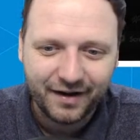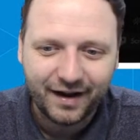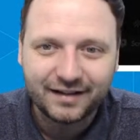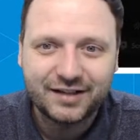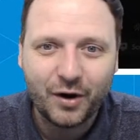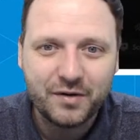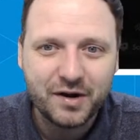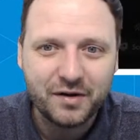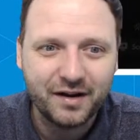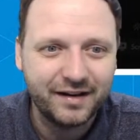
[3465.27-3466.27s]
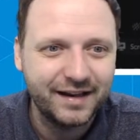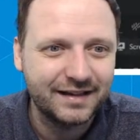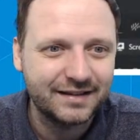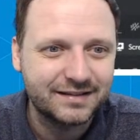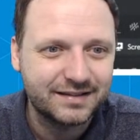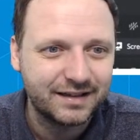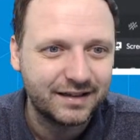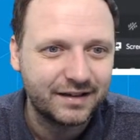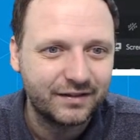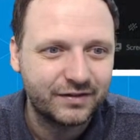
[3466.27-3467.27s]
Antonio and Ings
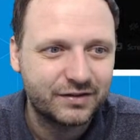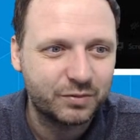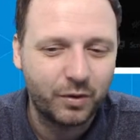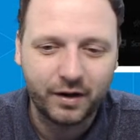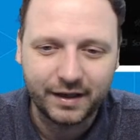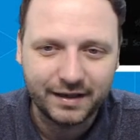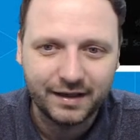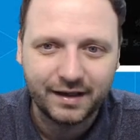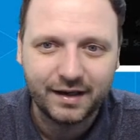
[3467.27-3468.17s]
for Swanee.